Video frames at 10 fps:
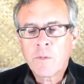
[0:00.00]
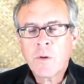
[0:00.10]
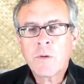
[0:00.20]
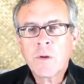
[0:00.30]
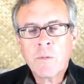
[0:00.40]

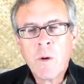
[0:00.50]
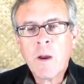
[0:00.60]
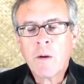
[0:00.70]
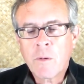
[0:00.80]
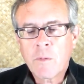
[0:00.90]
So I said,
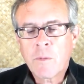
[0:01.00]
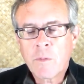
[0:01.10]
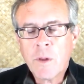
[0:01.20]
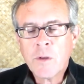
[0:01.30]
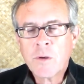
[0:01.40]
wow,
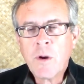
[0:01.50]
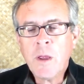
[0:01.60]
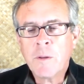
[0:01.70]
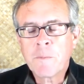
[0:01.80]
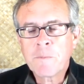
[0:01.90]
that's
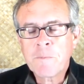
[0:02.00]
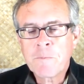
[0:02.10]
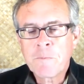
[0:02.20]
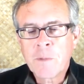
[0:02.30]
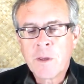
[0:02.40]
great.
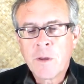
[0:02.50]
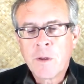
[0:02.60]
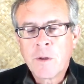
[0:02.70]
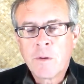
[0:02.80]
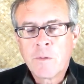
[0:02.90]

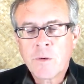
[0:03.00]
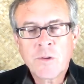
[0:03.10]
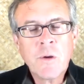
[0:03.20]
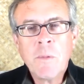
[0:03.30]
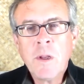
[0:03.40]
So
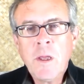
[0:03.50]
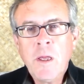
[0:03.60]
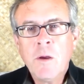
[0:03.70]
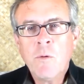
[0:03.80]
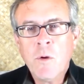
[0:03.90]

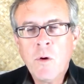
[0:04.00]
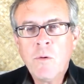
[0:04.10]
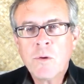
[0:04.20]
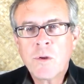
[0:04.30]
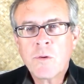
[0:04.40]
somebody who
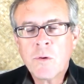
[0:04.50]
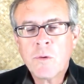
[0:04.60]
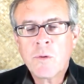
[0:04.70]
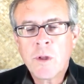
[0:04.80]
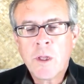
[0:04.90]
knows the
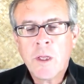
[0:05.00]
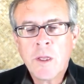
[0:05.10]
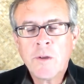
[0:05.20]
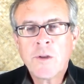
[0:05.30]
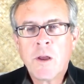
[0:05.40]
truth
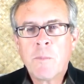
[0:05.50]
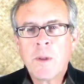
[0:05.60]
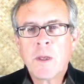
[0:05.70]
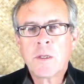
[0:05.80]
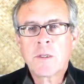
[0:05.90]
is
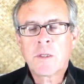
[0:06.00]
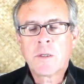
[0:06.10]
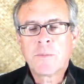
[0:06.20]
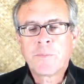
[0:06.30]
helping us.